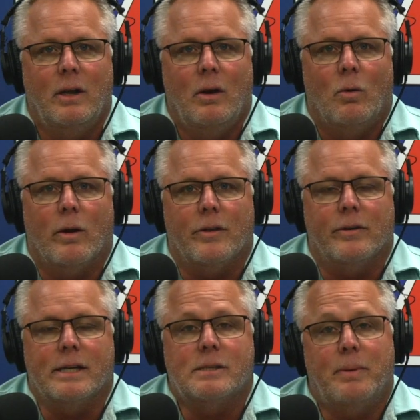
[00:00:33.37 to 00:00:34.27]

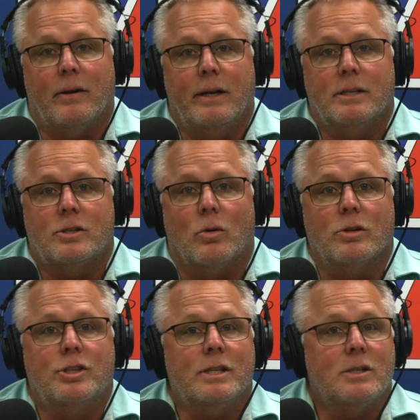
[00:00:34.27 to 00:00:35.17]
whether experienced or
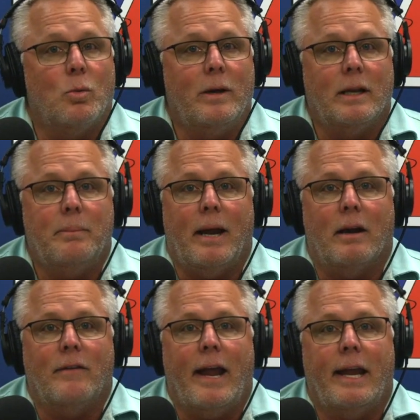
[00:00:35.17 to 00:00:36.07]
just a willing
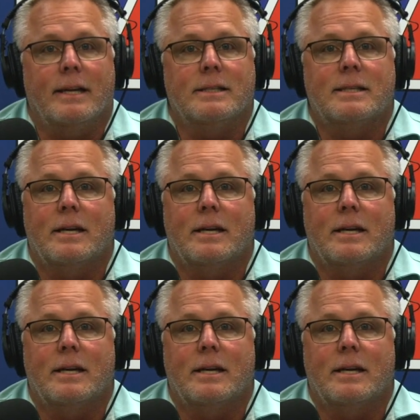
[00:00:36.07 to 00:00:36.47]
pair of hands,